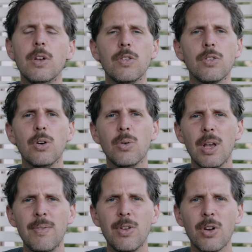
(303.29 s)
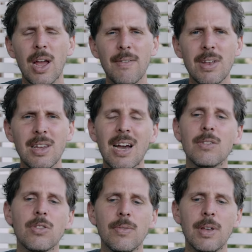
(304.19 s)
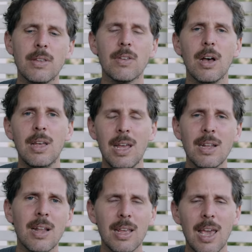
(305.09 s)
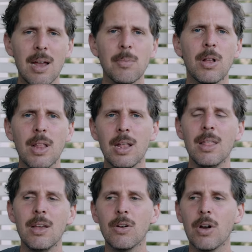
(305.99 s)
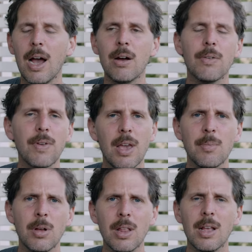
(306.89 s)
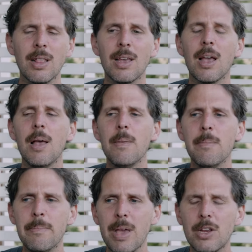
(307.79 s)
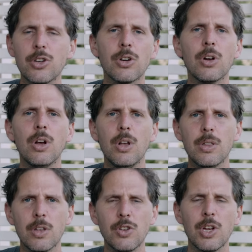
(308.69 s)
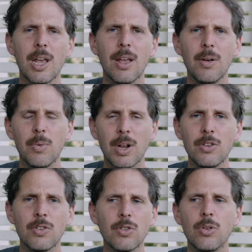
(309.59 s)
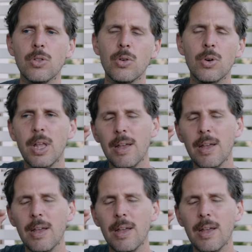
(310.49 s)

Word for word: So if you're having doubts of it's in camera light leak or out of camera light leak, make sure to check what I just told you.